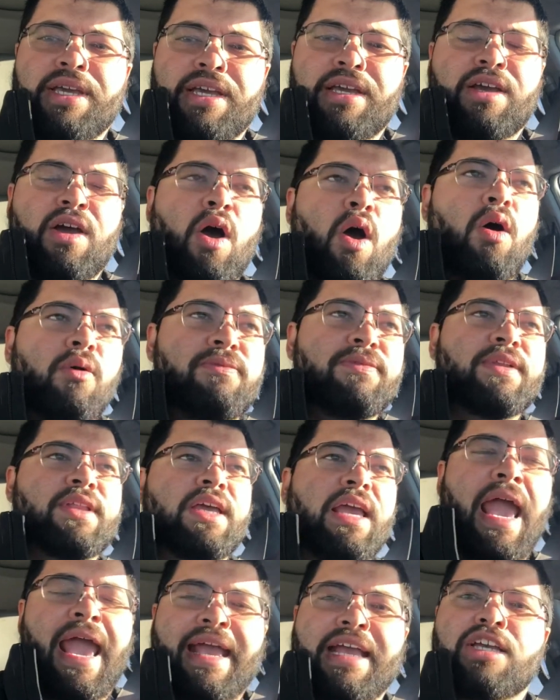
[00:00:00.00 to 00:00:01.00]
hopefully
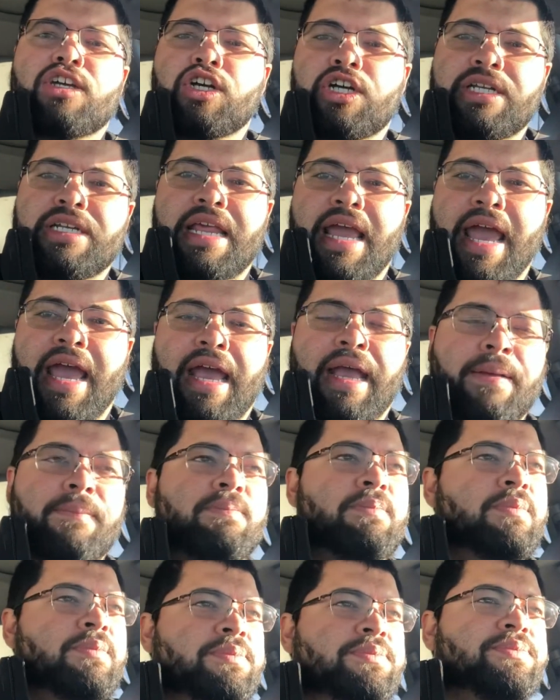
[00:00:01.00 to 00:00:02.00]
a good day.
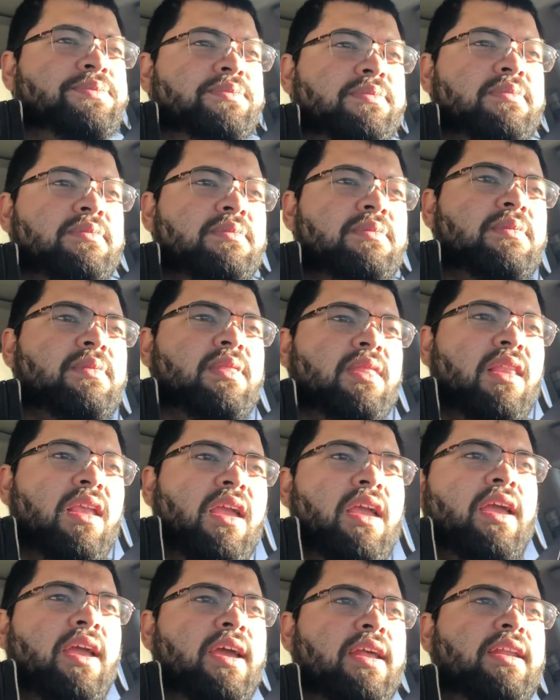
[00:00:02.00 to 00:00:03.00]

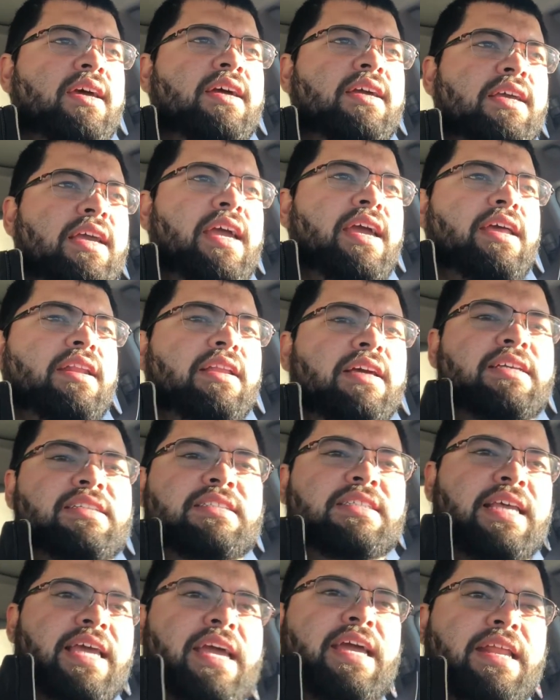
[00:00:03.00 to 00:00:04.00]
And again, like I
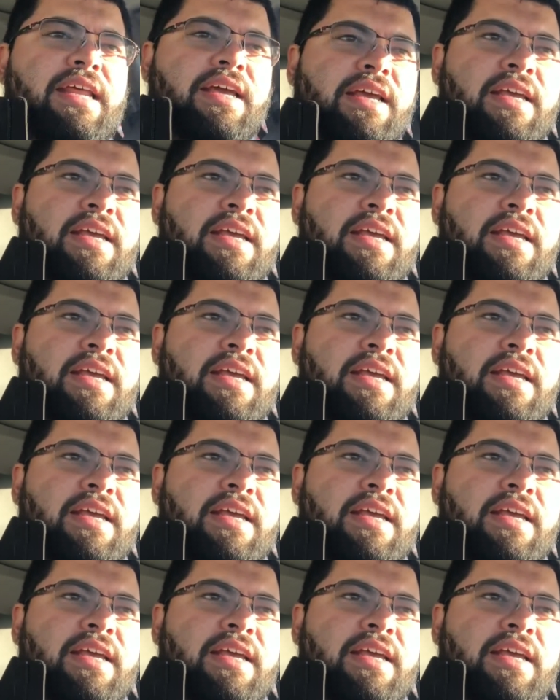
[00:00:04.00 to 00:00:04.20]
said,